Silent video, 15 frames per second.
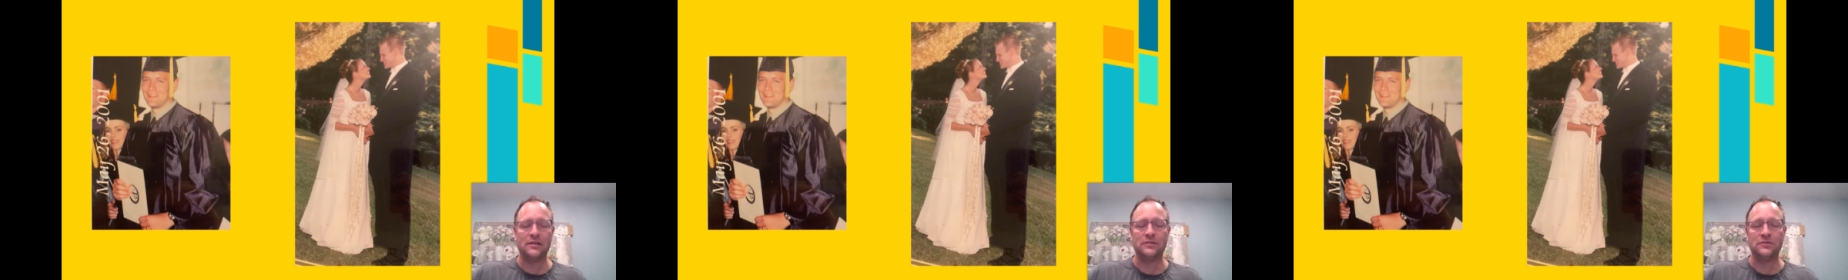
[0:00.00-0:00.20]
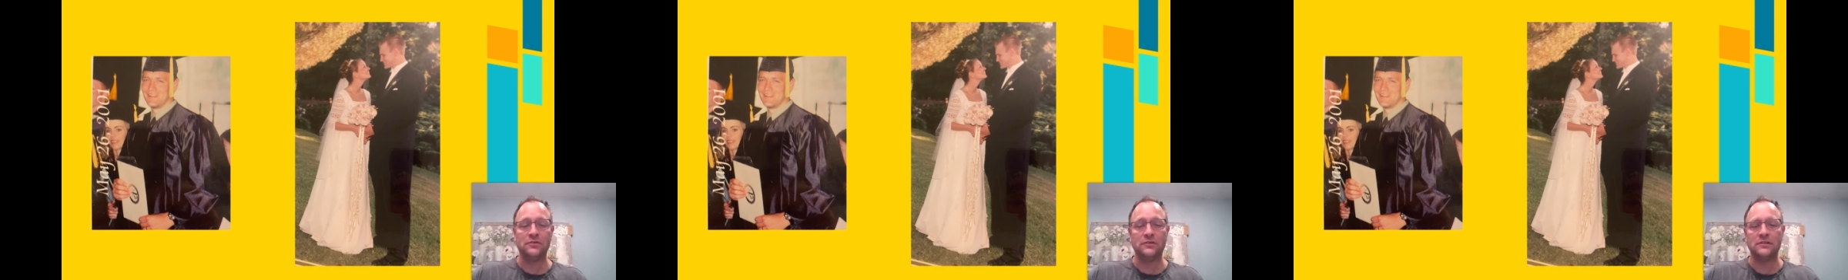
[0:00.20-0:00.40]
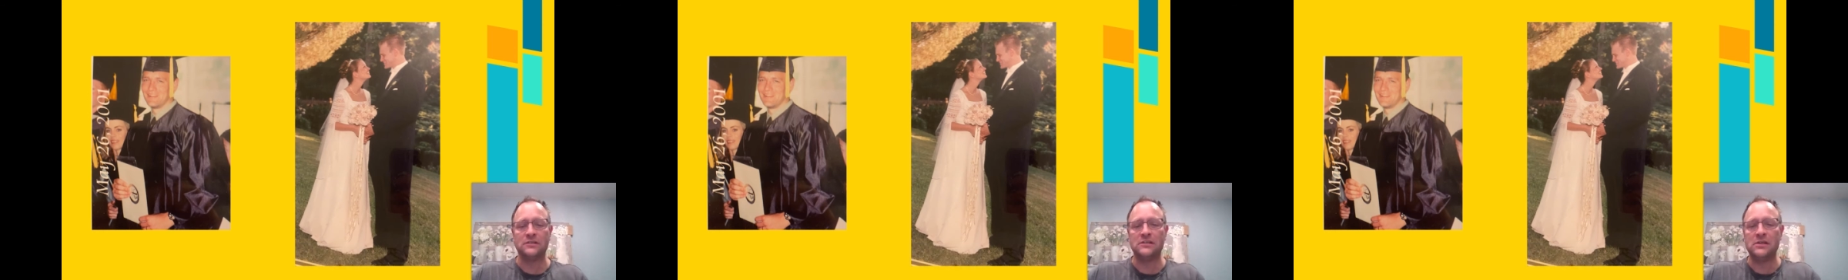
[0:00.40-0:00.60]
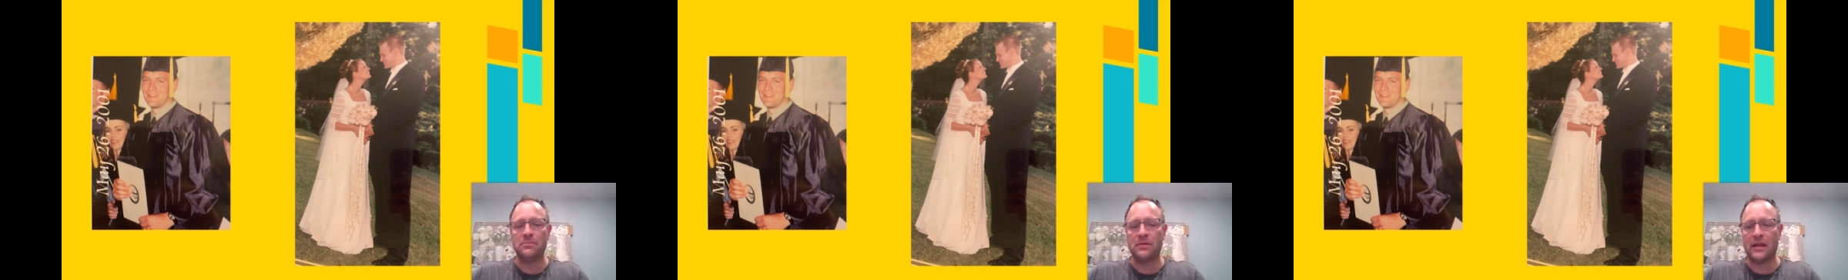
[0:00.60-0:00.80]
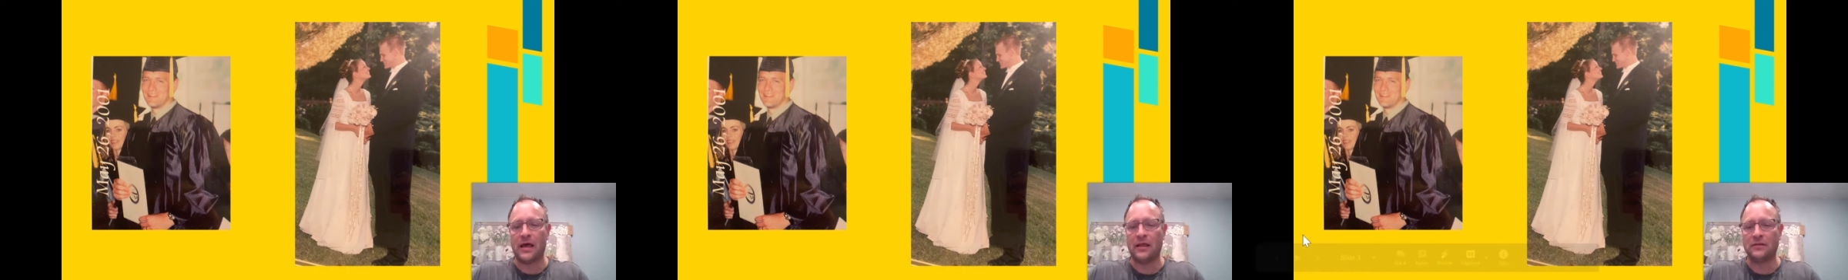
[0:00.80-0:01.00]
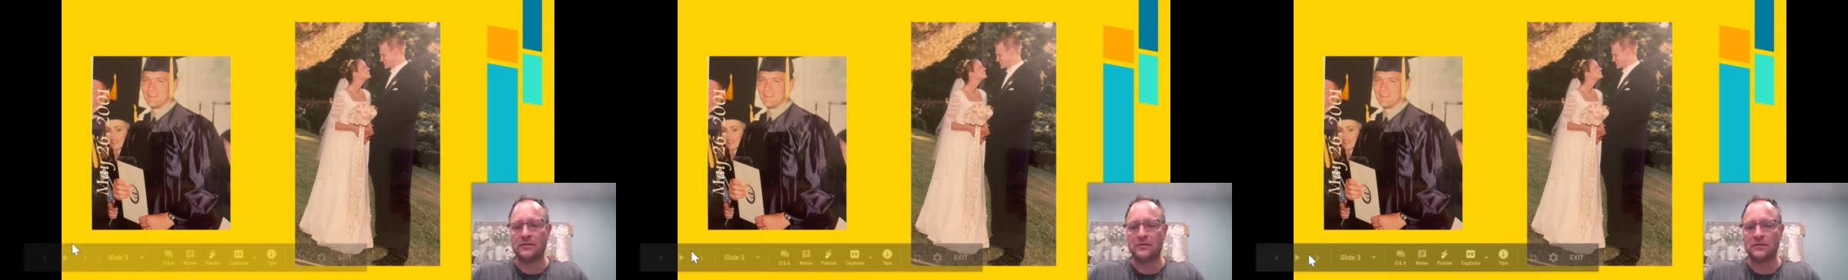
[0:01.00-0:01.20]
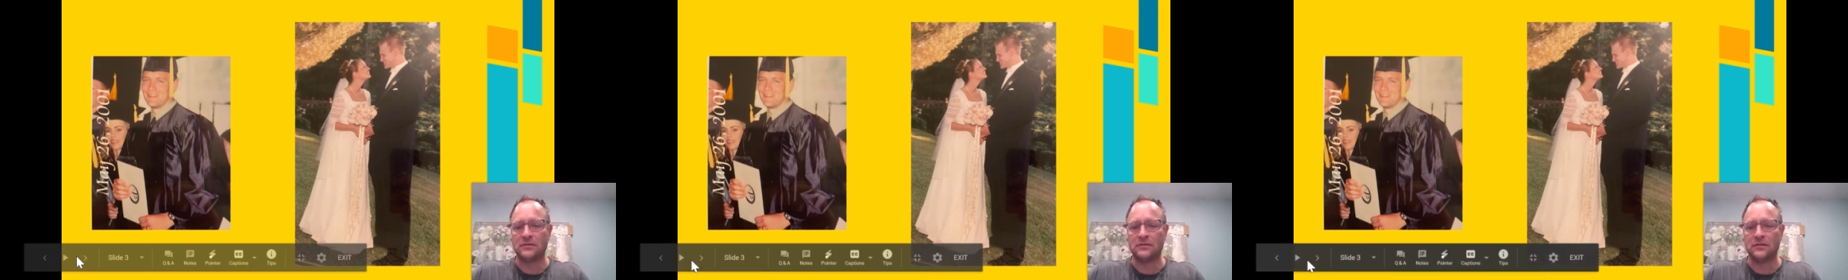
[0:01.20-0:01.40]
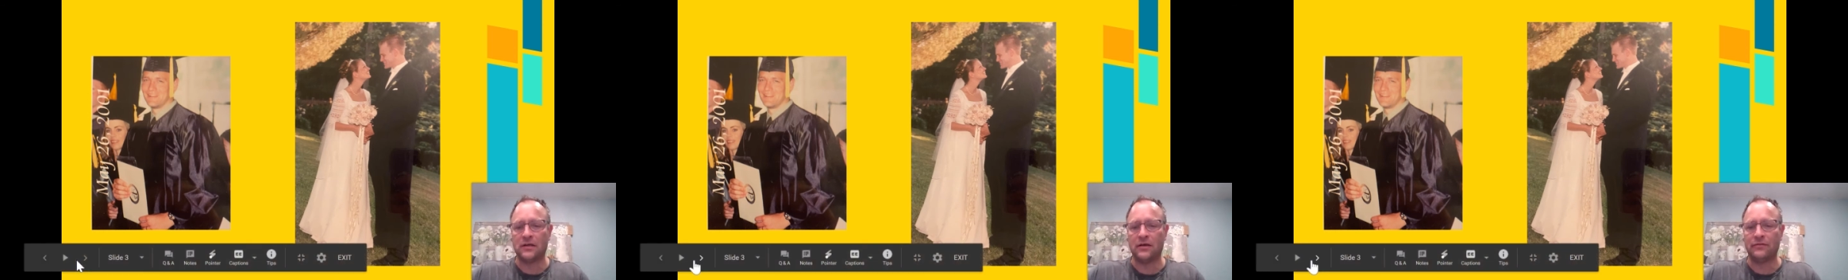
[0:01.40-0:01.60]
do this deep
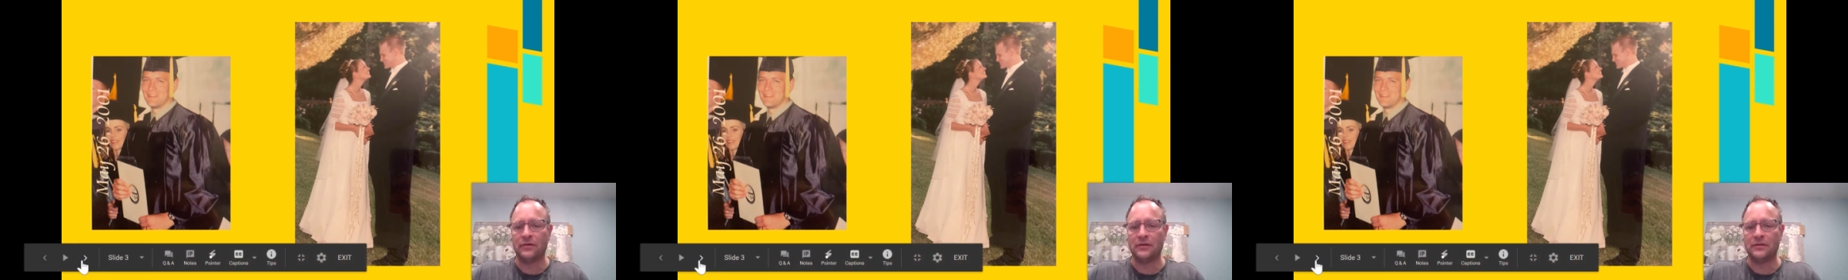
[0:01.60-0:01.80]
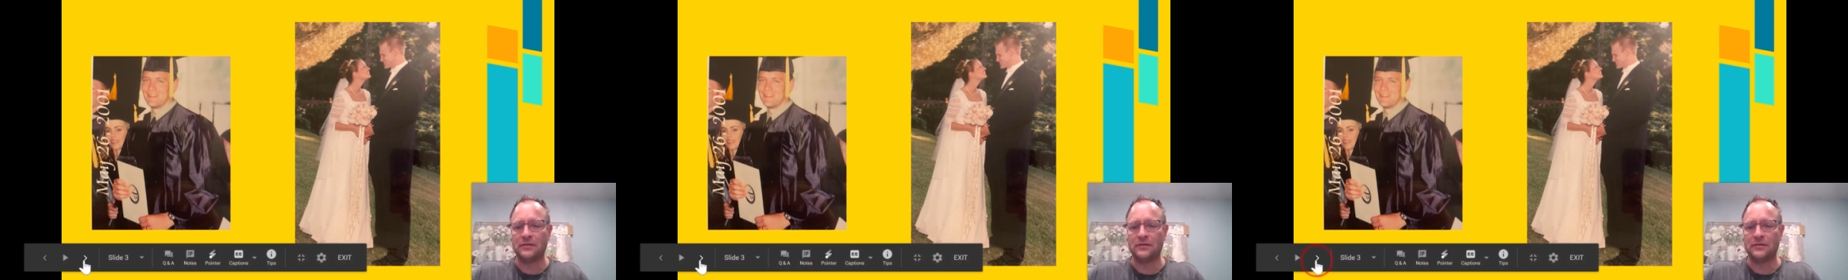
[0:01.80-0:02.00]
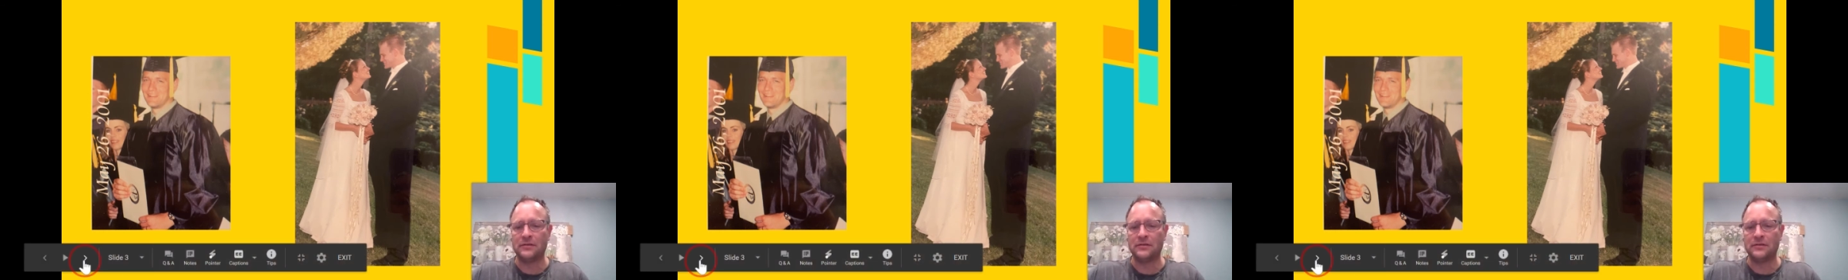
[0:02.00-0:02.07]
analysis of it.